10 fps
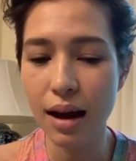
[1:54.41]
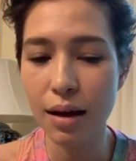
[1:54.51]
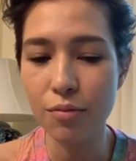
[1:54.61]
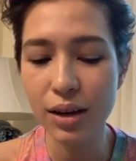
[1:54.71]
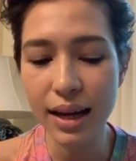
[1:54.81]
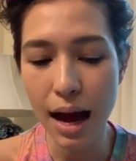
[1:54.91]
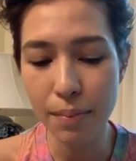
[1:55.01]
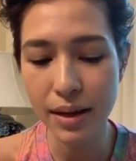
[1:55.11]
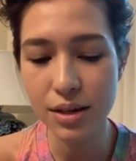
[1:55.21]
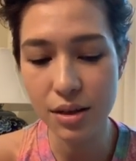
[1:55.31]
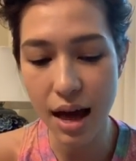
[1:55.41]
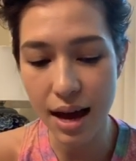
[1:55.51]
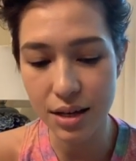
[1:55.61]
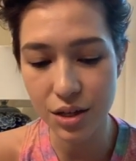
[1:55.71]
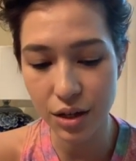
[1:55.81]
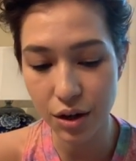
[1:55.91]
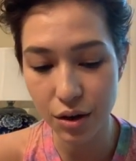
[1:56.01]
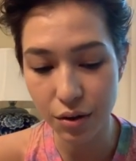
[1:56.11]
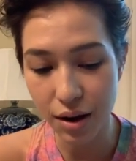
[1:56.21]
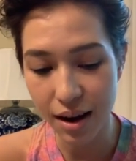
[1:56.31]
I'm really happy that, you
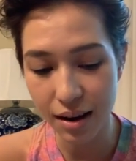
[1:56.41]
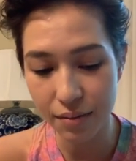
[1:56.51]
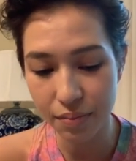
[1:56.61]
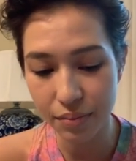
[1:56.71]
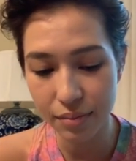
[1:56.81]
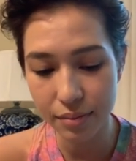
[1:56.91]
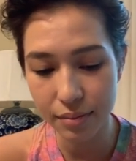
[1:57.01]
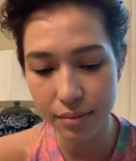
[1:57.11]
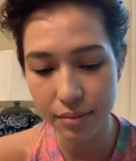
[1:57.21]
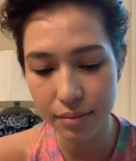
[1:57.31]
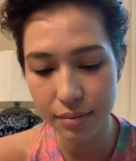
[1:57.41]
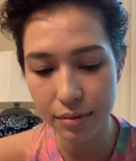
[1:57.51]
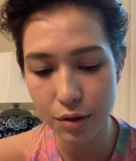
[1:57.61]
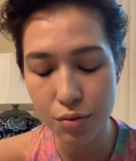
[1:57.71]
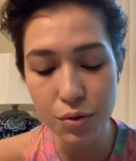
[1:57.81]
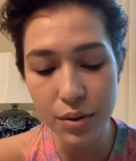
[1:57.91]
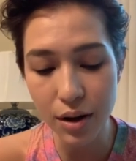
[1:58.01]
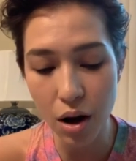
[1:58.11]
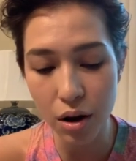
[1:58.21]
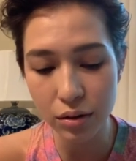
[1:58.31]
know, through
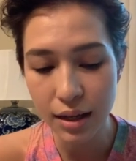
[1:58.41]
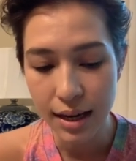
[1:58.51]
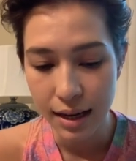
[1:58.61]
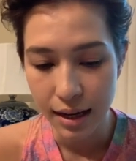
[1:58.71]
it all,